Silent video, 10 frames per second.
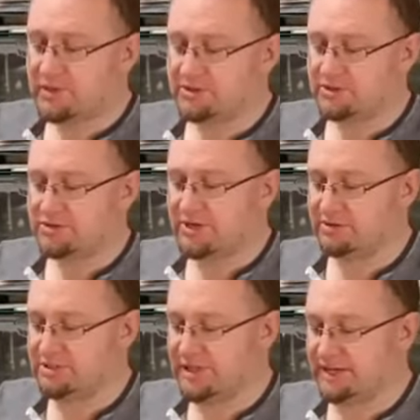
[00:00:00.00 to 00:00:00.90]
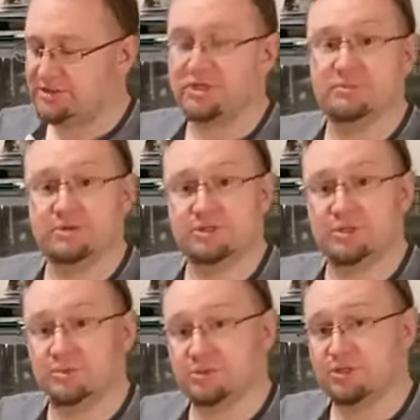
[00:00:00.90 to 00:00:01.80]
just try not to get too much
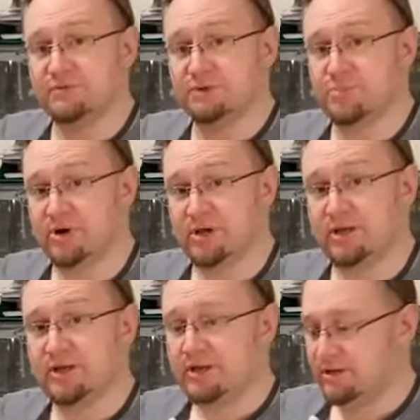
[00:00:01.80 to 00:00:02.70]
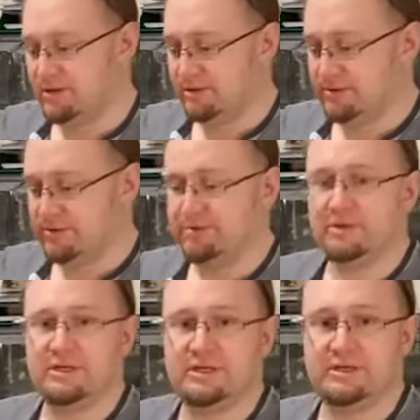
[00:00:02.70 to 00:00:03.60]
overspray on
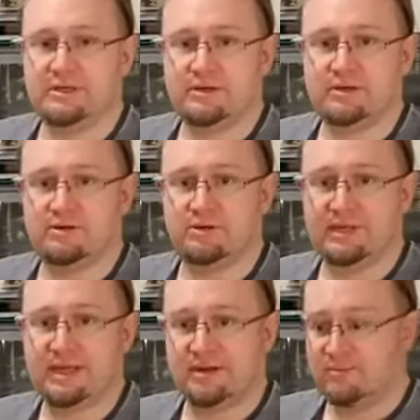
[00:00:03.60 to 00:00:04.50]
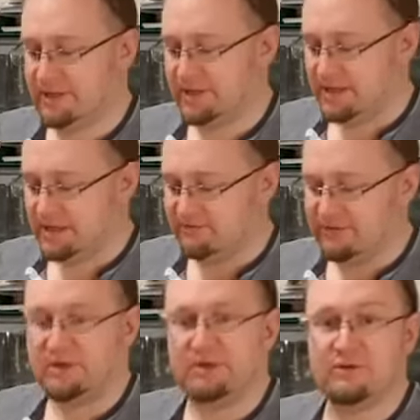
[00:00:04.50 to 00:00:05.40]
the canopy. If
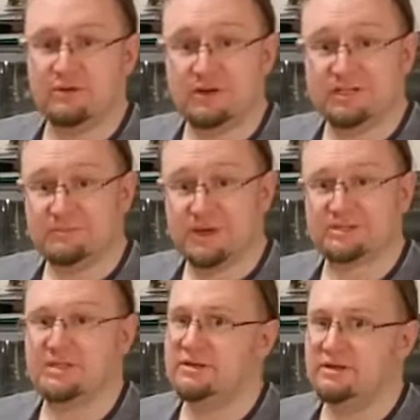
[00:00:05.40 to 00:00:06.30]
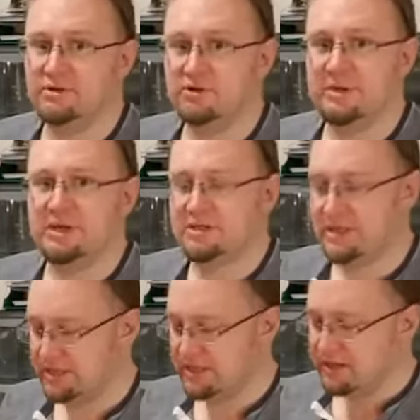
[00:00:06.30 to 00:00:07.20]
you do need to mask it, then do mask
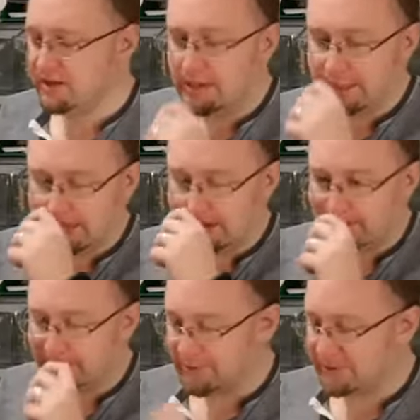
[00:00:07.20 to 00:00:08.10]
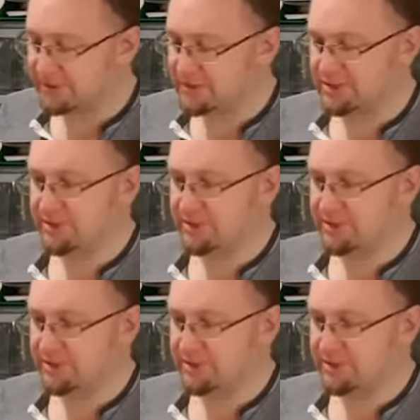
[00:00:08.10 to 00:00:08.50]
it. As